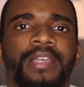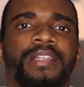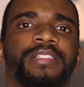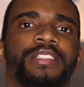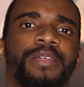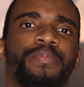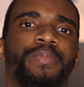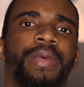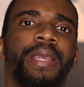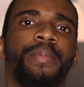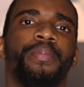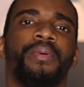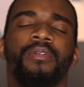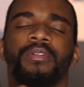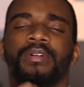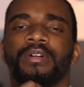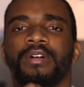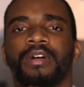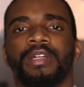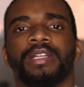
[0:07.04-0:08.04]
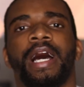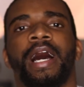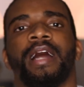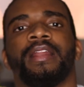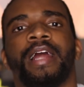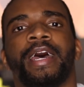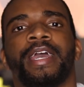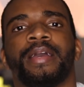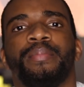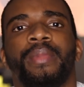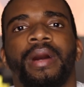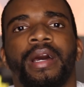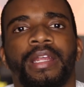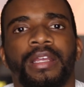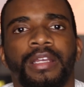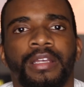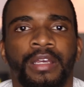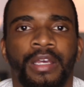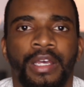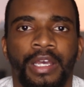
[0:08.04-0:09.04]
You see, people are a lot like
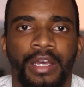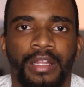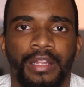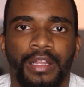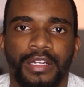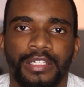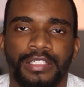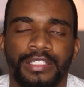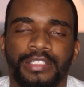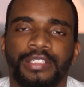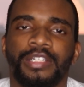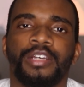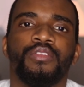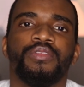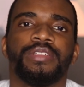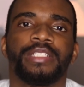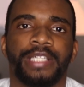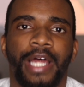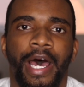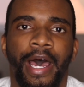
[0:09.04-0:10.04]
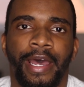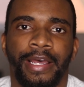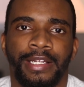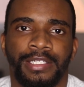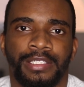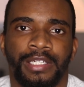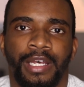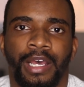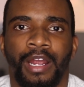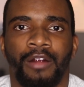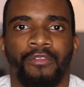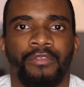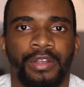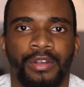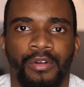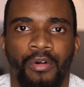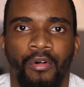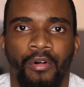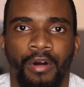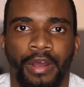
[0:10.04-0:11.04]
money. There's two sides to every
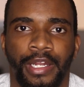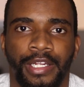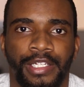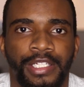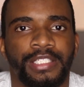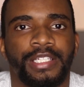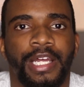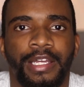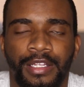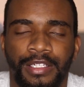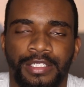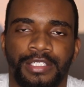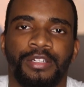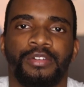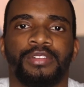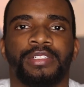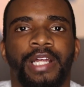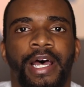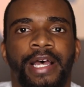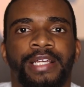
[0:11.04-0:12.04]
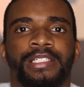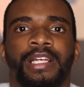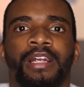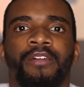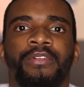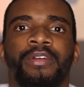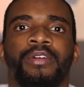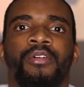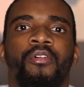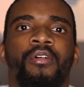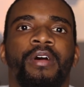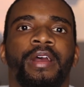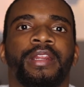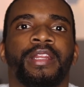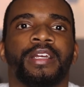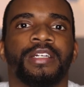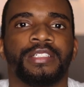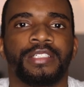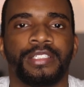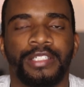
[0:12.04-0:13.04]
coin. And just like there's two sides to every coin,
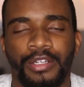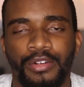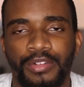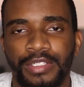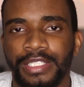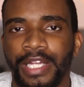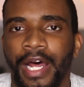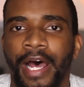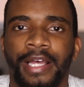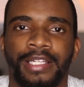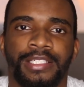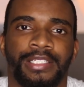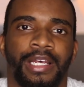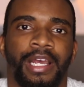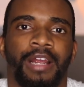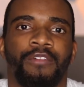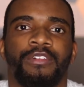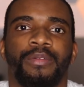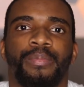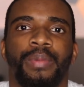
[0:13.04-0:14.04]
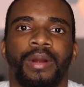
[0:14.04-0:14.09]
there's two sides to every